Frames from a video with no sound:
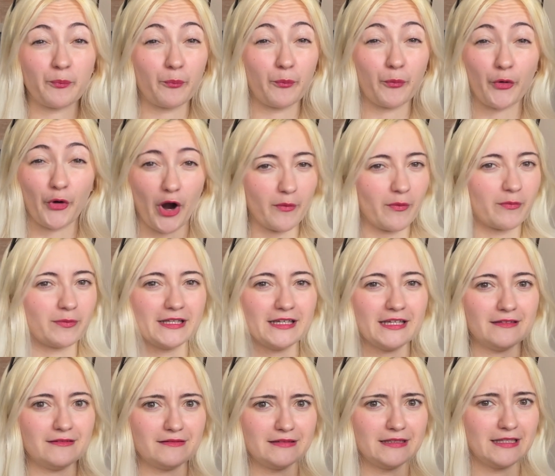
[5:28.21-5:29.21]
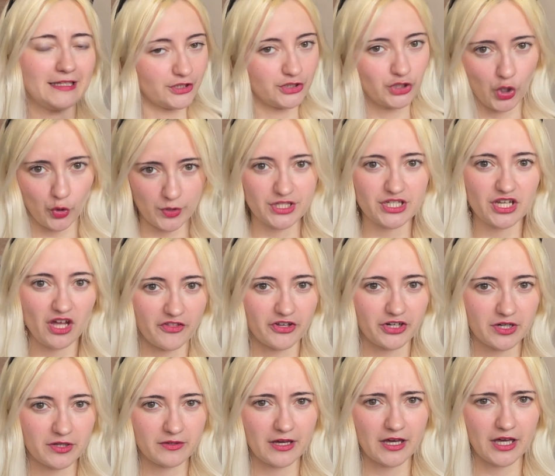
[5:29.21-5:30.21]
probably didn't know each
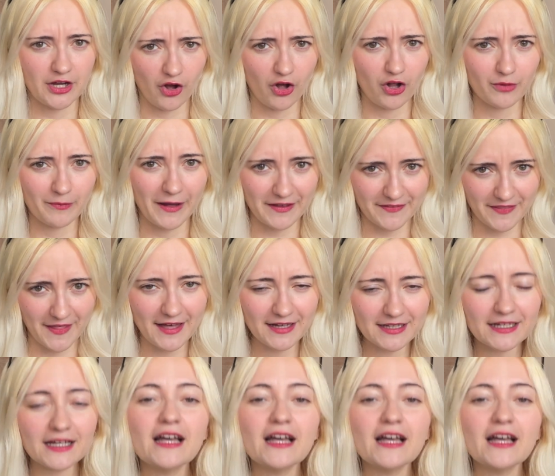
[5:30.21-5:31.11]
other at all back then.